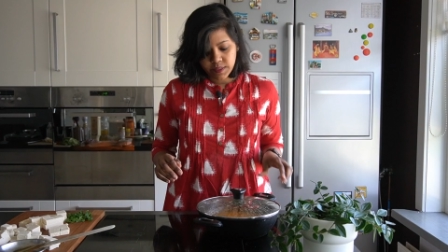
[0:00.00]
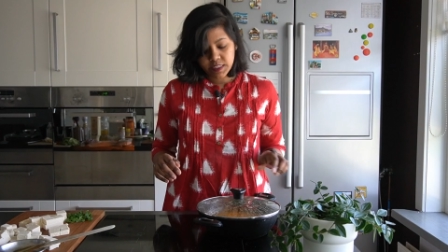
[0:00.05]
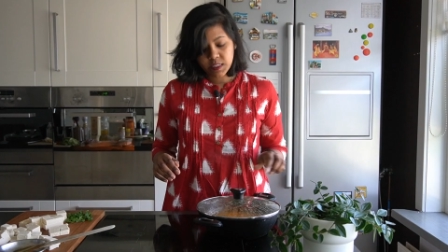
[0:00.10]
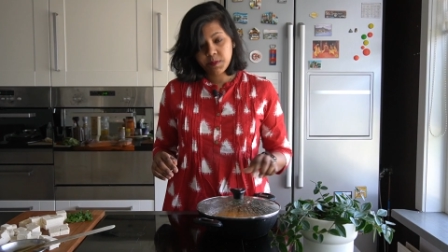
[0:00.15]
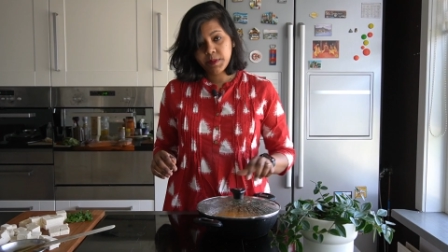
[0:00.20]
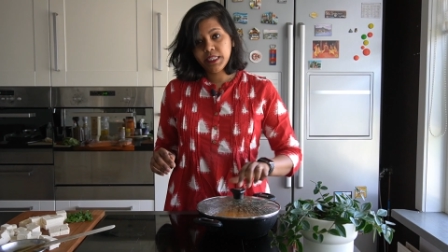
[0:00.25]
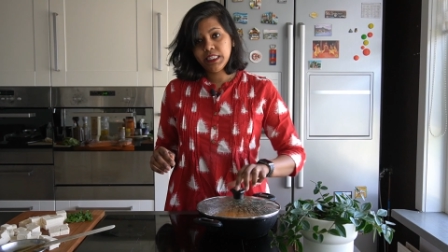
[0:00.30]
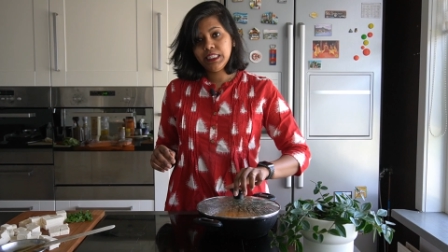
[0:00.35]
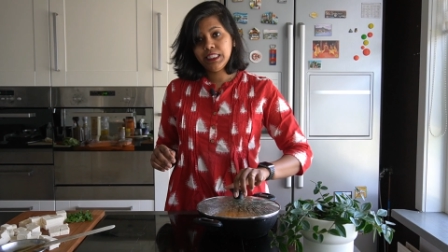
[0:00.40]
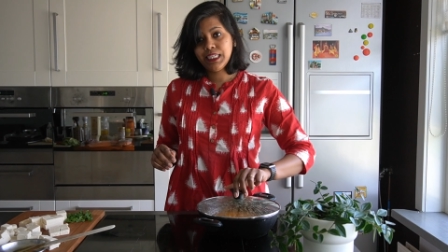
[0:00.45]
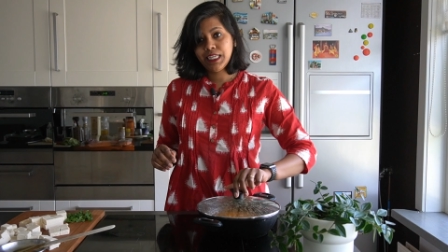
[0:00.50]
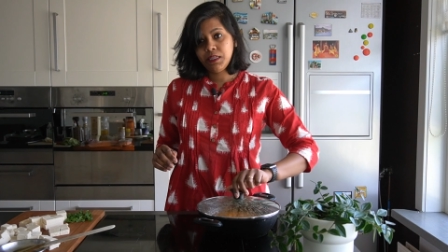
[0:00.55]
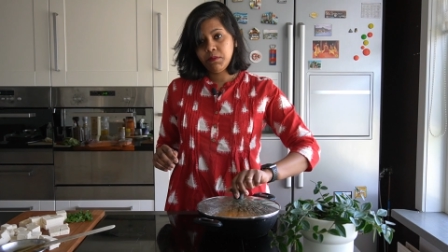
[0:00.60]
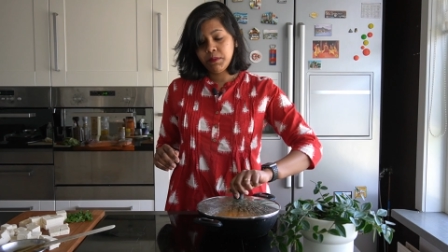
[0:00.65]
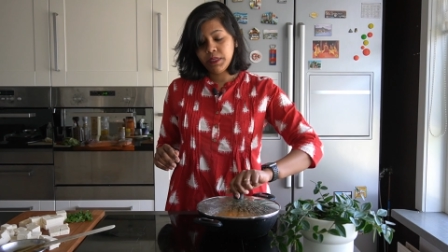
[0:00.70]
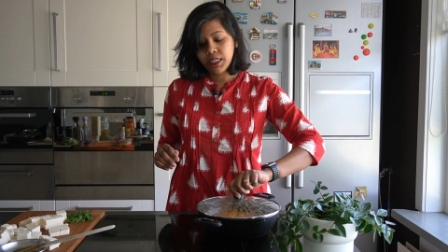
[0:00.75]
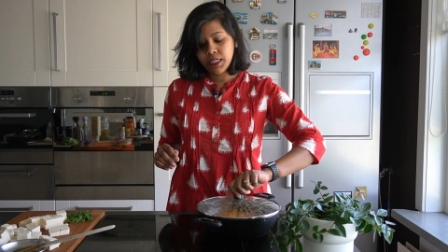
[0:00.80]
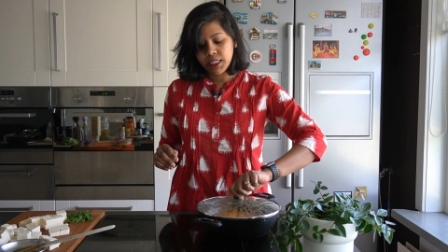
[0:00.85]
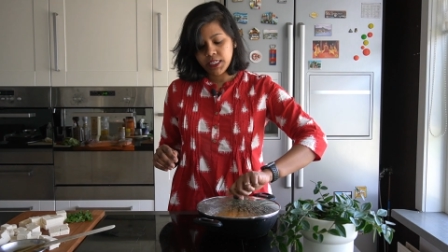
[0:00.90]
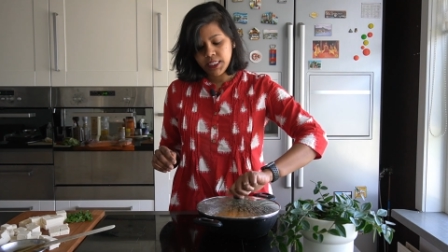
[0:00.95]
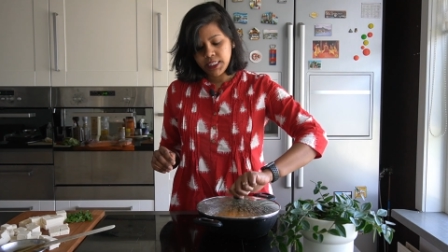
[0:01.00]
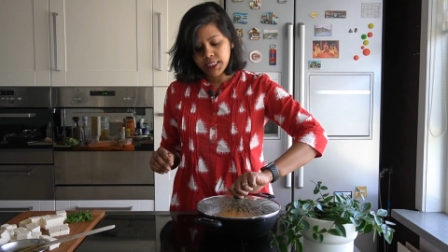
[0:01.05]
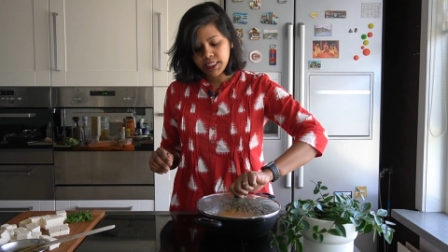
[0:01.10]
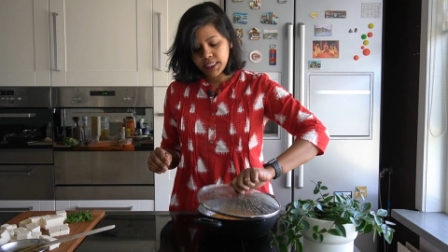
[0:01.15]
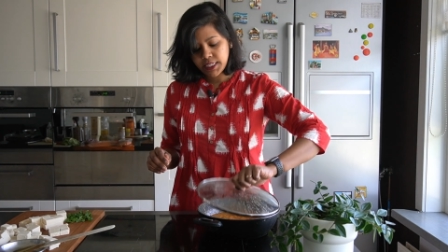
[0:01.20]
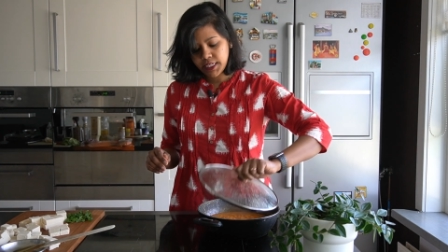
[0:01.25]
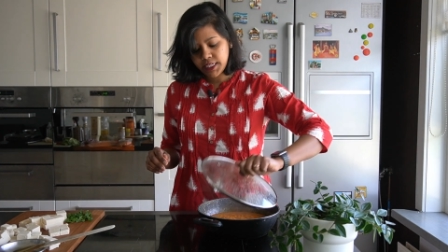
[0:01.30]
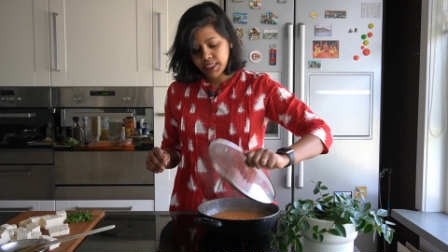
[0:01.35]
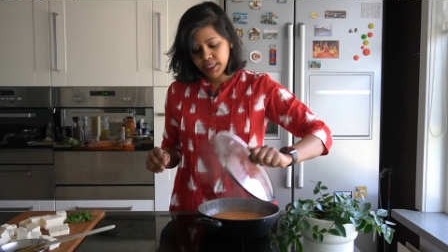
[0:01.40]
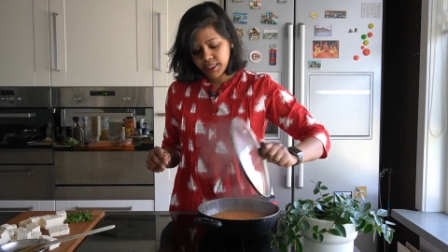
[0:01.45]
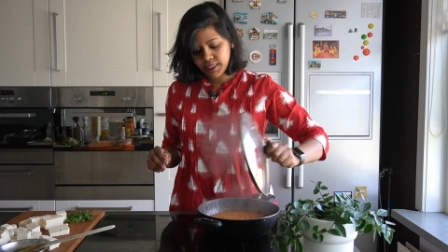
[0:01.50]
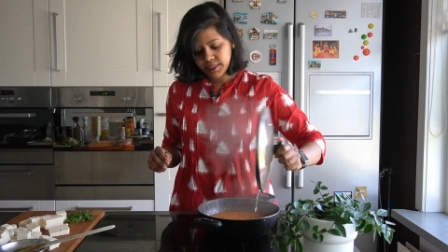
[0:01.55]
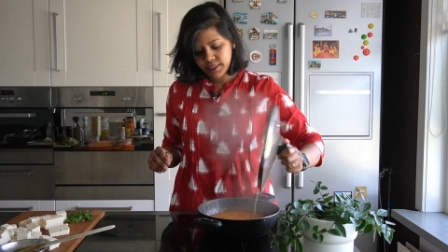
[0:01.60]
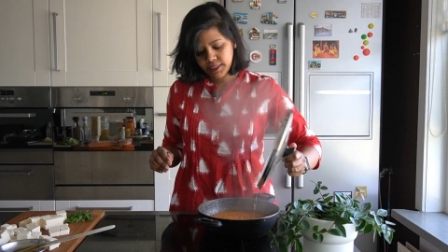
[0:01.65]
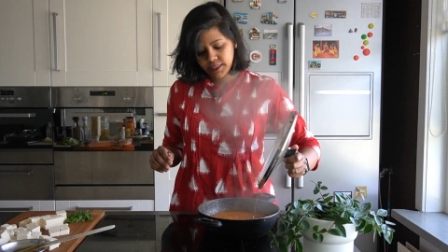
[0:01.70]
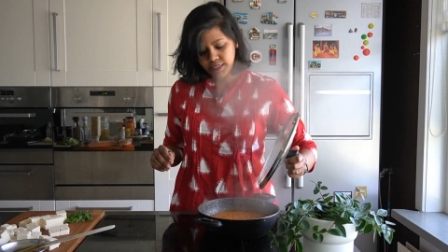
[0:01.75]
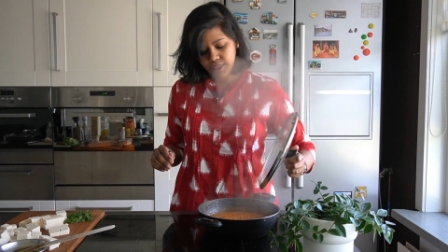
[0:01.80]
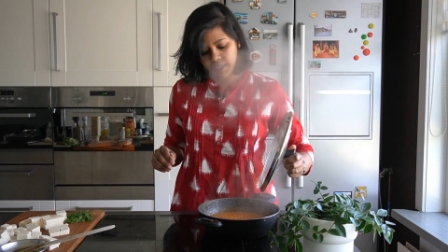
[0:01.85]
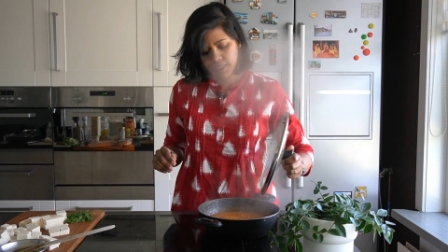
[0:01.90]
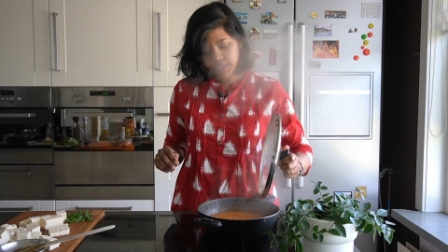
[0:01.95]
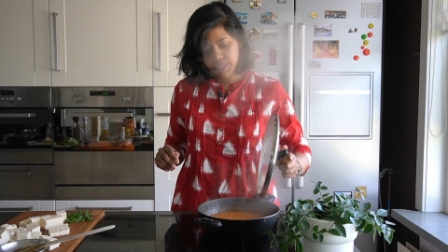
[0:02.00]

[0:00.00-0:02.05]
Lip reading: it's been 10 minutes, and